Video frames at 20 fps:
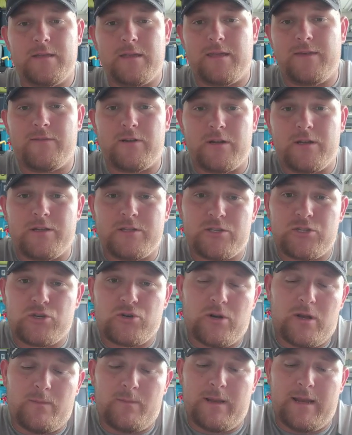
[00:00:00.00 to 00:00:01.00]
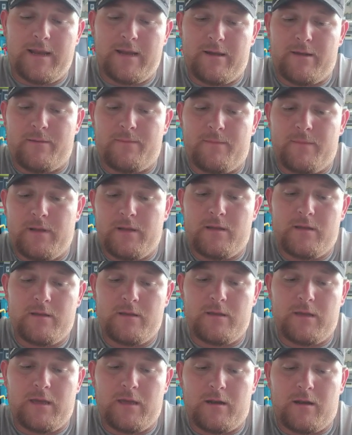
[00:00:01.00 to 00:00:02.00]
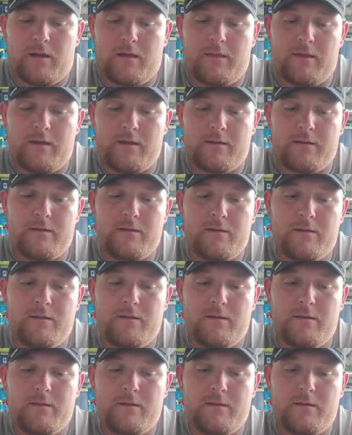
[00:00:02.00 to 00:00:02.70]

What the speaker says: Give it a good scrub down, get all the